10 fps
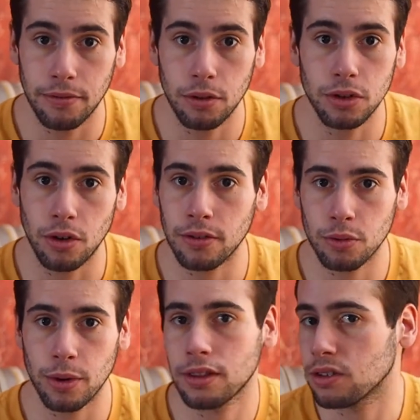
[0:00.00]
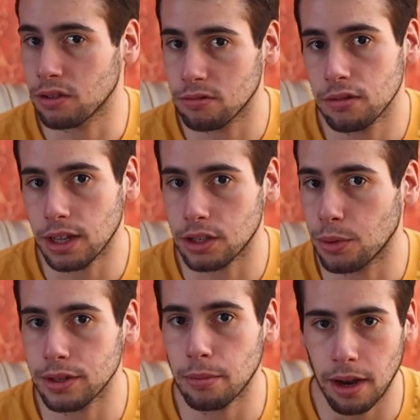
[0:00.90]
photographs with. So that's
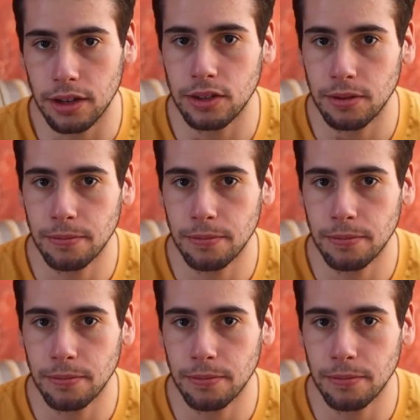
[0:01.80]
always a plus.